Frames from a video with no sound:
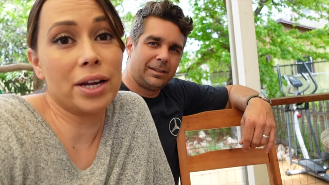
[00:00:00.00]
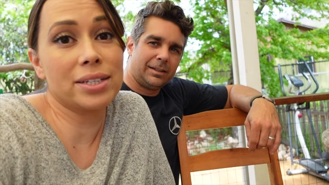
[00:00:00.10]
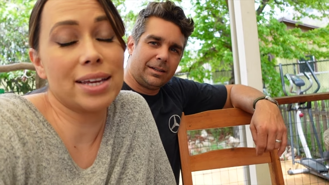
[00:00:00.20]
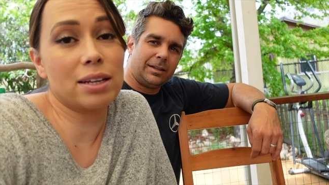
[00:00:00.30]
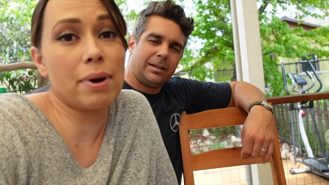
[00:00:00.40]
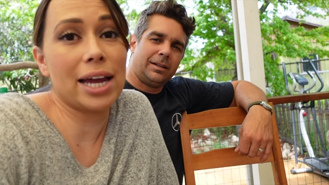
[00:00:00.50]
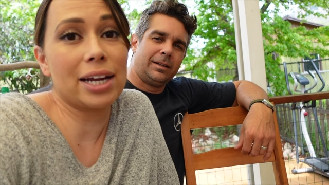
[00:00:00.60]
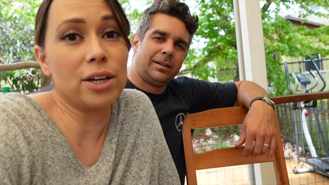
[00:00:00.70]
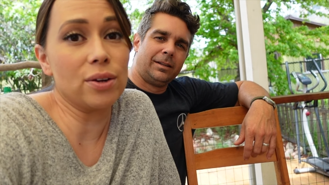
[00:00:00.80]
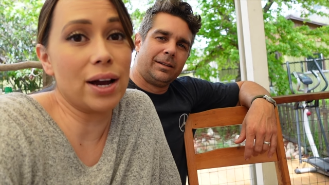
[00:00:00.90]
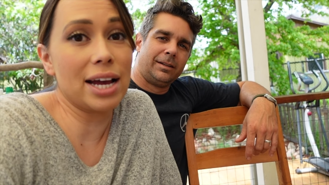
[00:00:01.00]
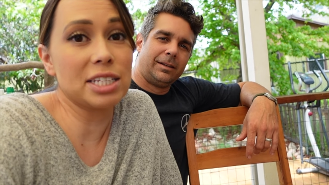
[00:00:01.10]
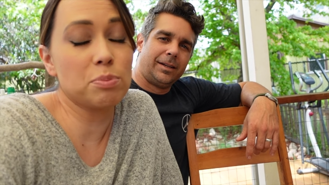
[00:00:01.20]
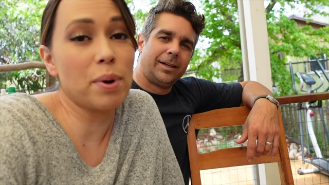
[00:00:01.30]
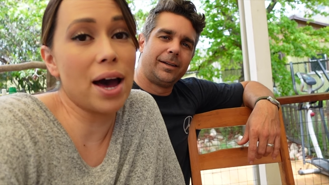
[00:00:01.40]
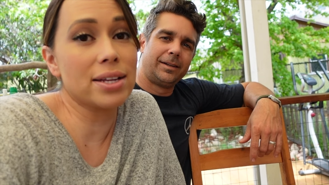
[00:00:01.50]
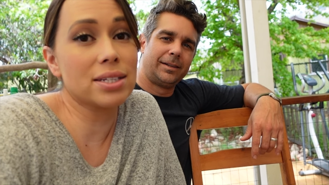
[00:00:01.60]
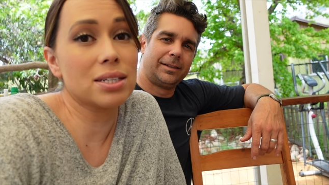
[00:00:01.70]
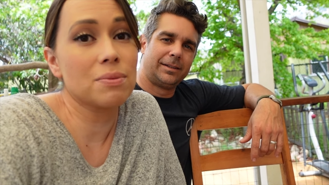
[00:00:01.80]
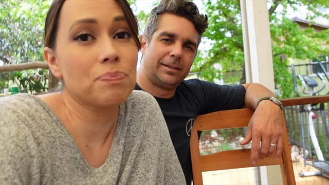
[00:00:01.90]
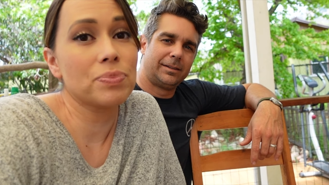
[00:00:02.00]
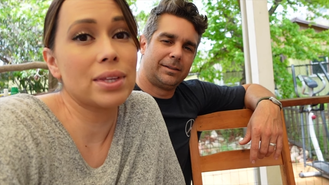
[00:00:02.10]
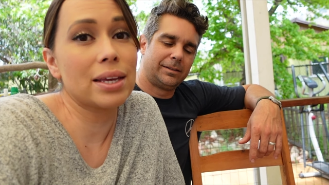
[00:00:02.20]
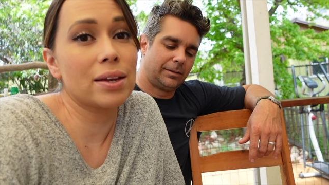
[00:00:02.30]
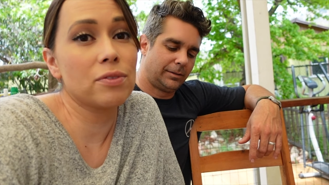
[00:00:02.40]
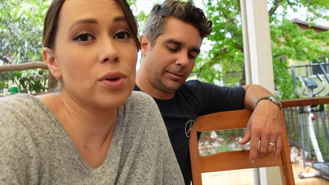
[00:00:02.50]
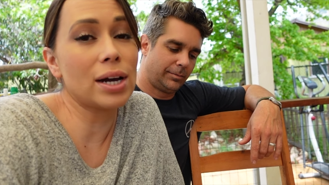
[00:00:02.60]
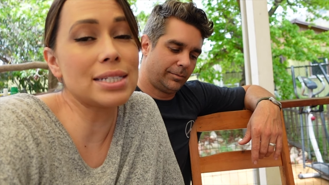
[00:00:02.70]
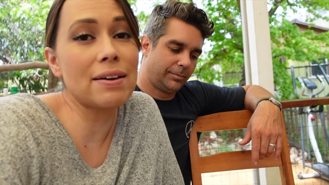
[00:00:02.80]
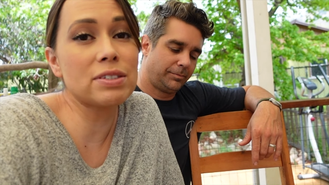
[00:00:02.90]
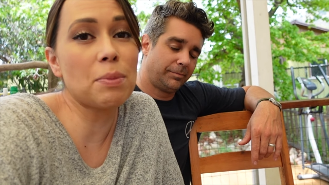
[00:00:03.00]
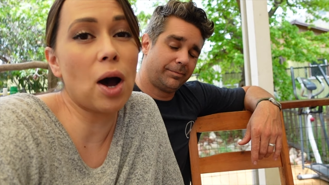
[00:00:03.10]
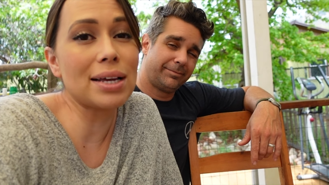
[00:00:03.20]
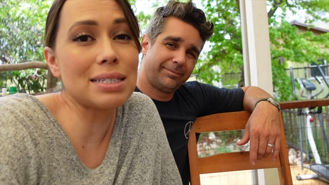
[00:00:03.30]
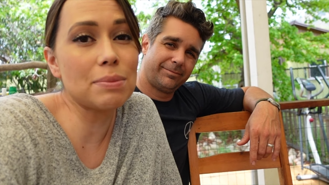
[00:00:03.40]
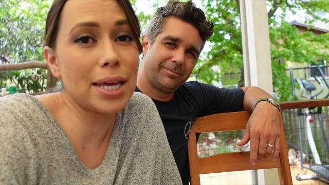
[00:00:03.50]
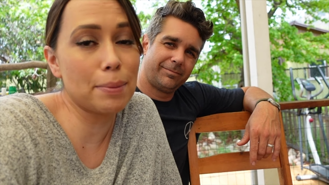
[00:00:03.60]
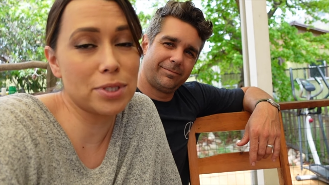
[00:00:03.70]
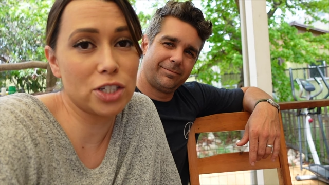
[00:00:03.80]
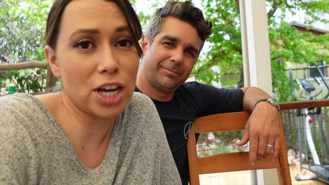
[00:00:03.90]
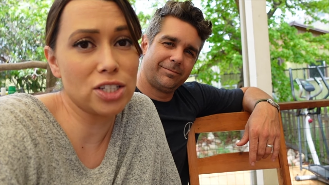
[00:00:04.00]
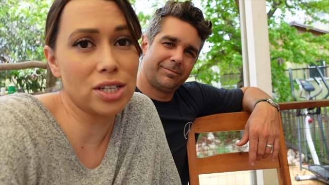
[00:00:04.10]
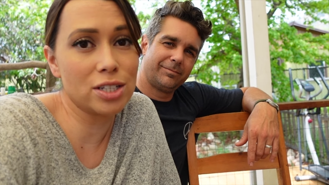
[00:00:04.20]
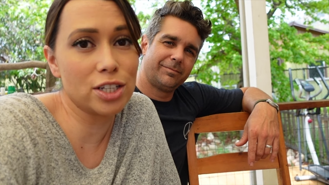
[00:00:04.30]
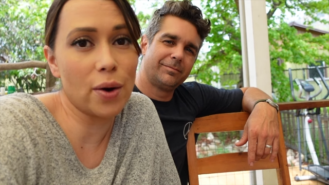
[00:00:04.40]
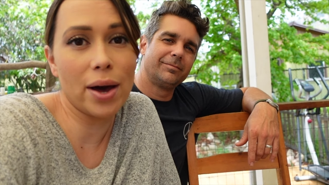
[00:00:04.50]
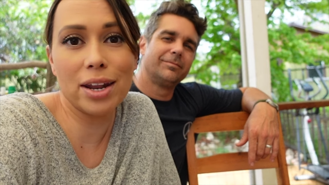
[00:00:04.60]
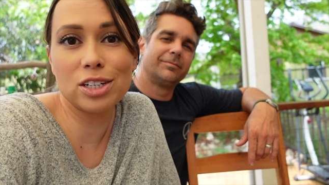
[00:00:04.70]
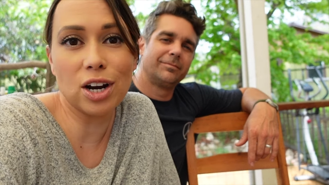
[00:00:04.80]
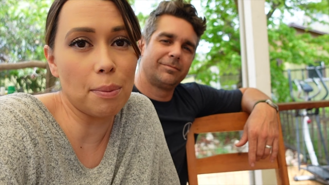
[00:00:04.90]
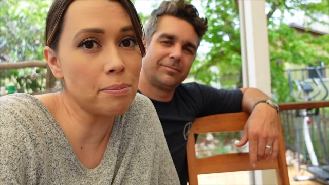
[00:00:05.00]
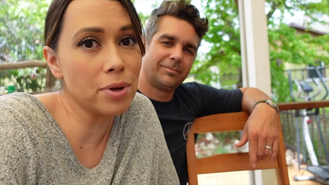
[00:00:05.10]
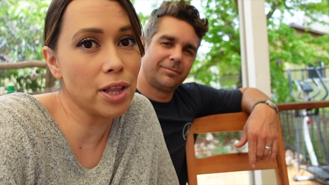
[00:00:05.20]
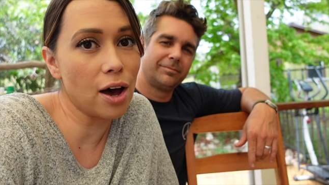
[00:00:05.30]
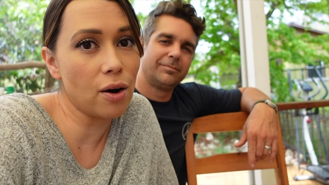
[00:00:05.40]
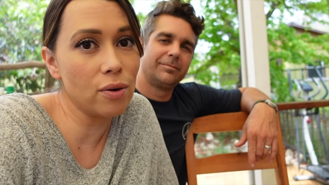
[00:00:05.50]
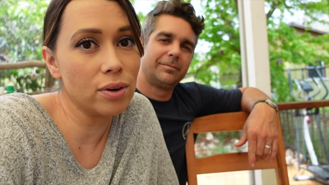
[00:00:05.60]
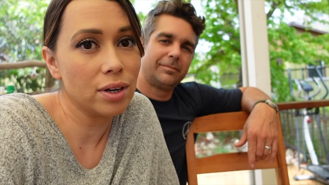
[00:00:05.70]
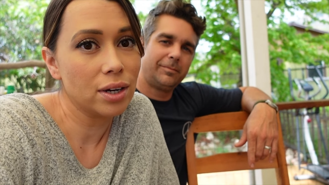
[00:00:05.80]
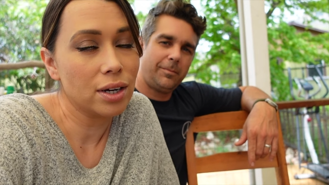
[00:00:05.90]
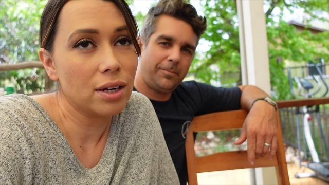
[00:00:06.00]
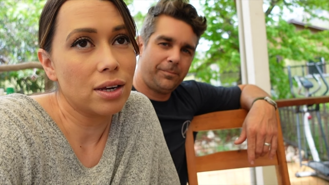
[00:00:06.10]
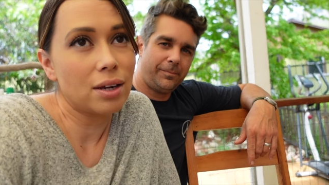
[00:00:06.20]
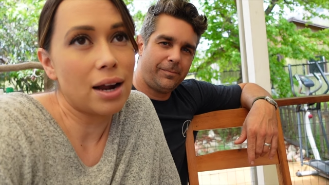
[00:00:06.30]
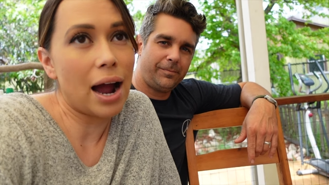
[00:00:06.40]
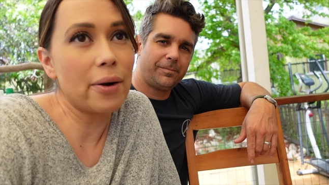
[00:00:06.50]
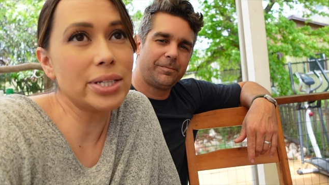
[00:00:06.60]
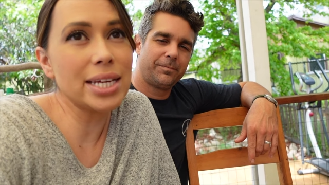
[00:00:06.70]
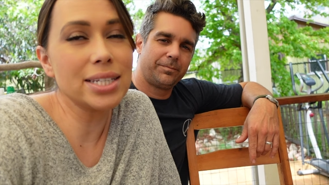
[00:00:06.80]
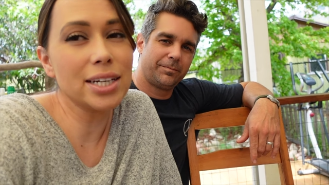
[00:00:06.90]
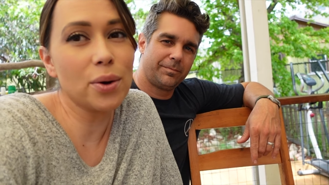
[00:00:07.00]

Speaker 1: gonna say goodbye here, you guys. But you guys have some awesome name suggestions, go ahead and drop them below. Mm -hmm. I always like to go